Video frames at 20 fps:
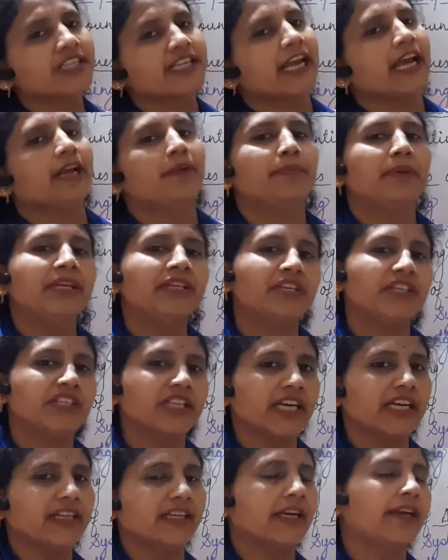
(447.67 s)
can be
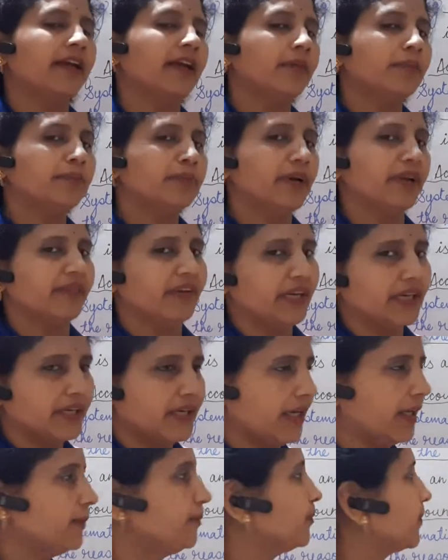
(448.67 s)
detected and
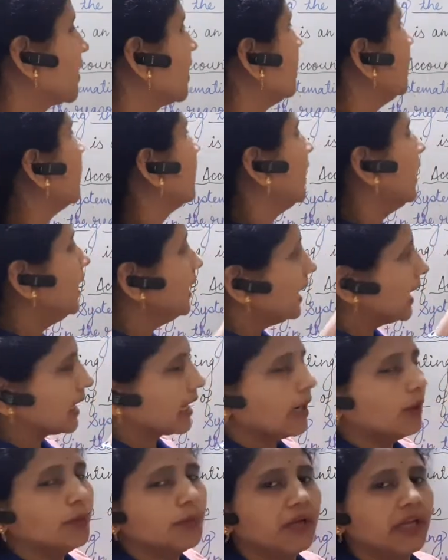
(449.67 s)
prevented. In
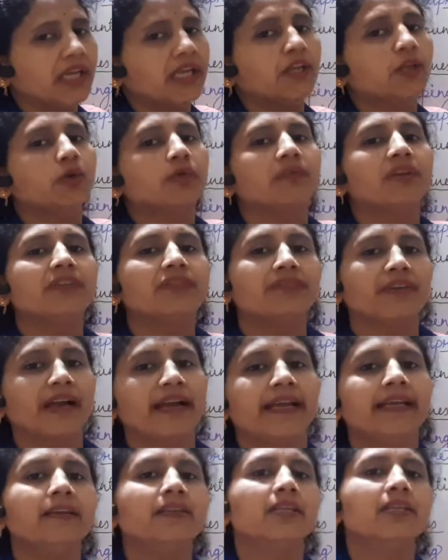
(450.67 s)
accounting, you will
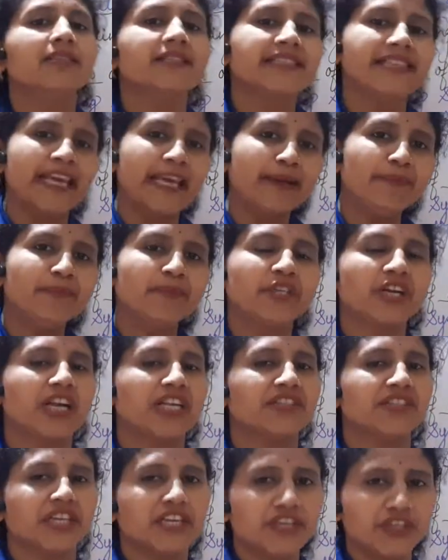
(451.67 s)
find the same
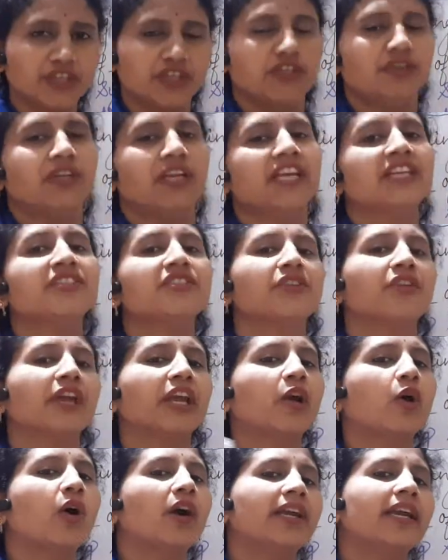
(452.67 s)
transaction is
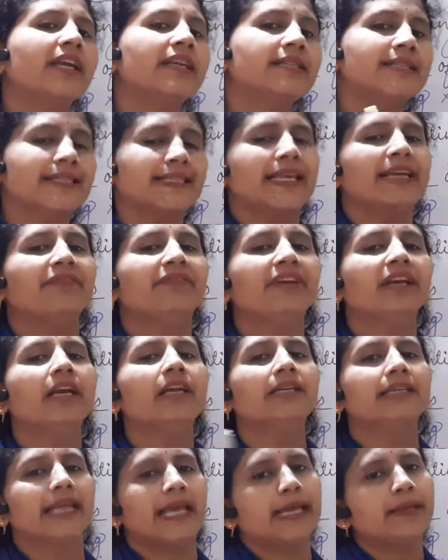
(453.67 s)
recorded
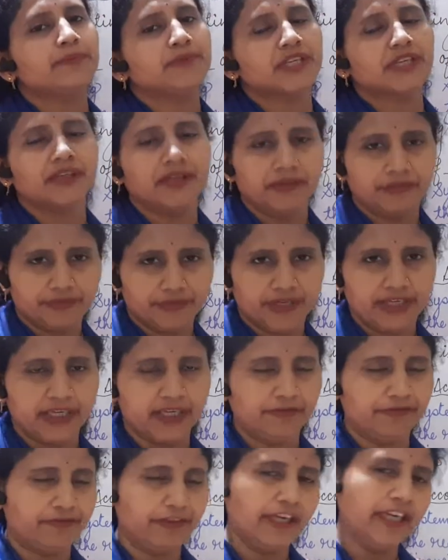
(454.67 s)
several times in different
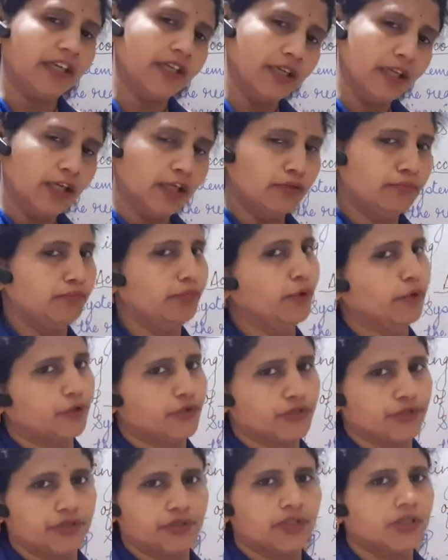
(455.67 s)

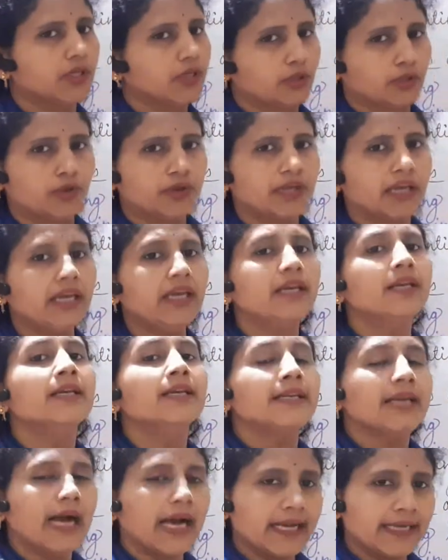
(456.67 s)
books. Okay,
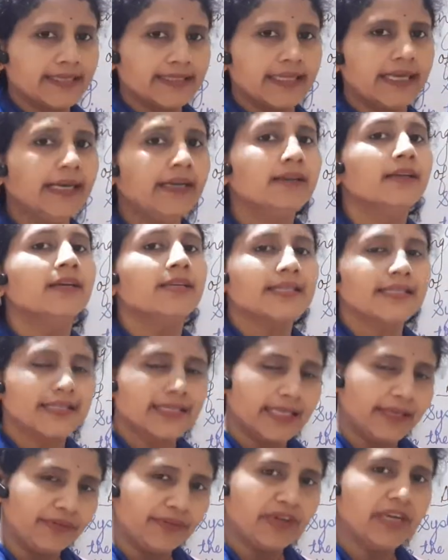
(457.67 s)
I said
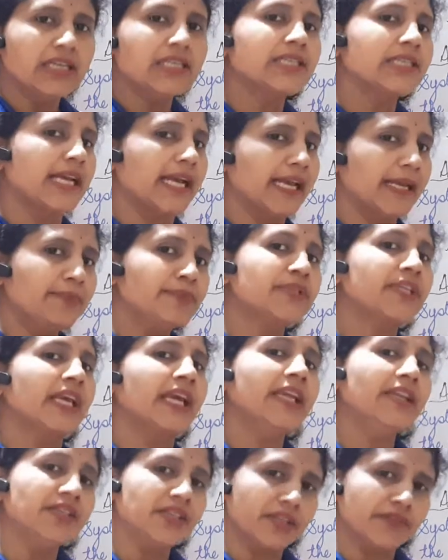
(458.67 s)
several times
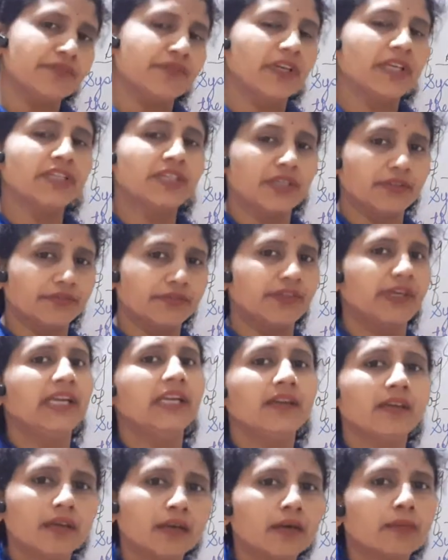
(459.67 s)
in different
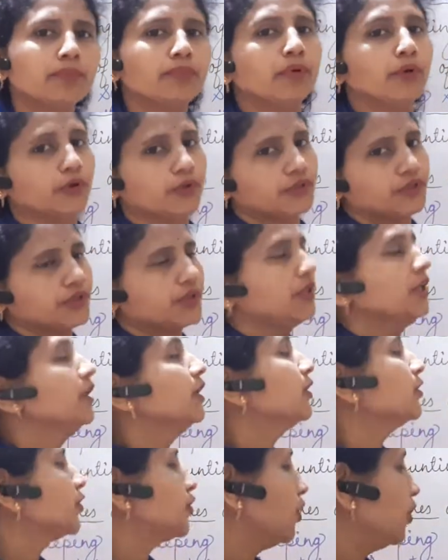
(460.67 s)
books.
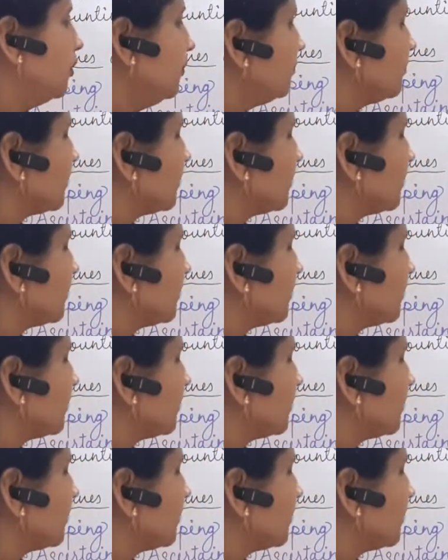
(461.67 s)
So